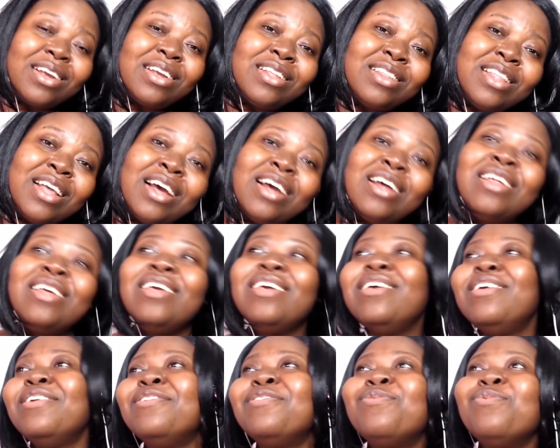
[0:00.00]
and that
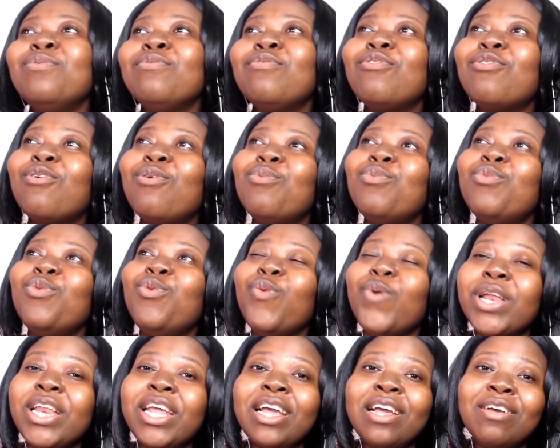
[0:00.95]
is with Chrome
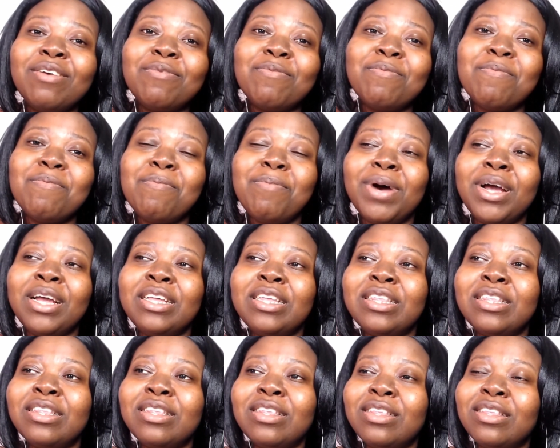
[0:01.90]
winning by
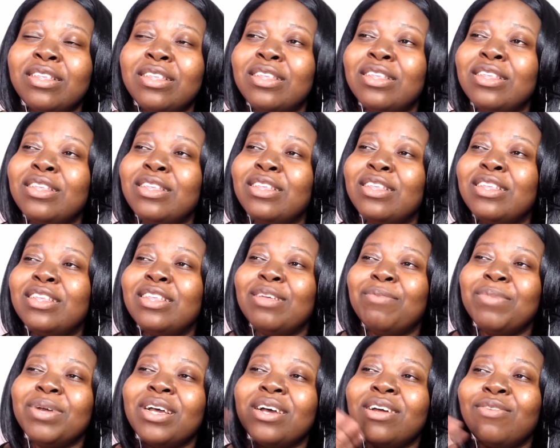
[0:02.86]

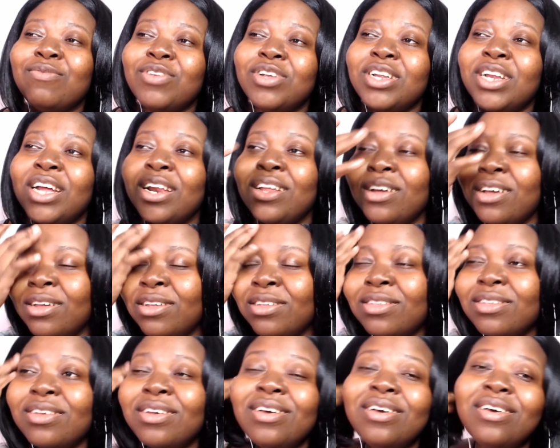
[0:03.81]
some kind of
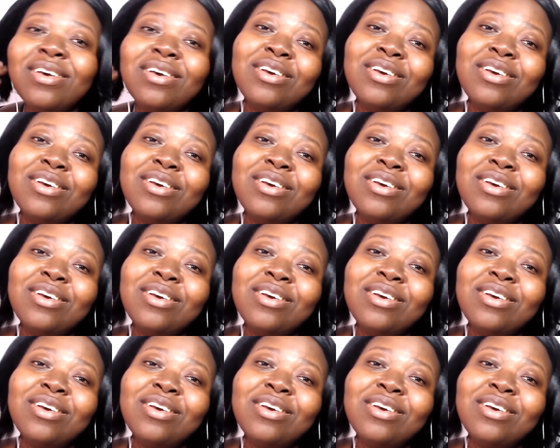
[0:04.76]
shenanigans,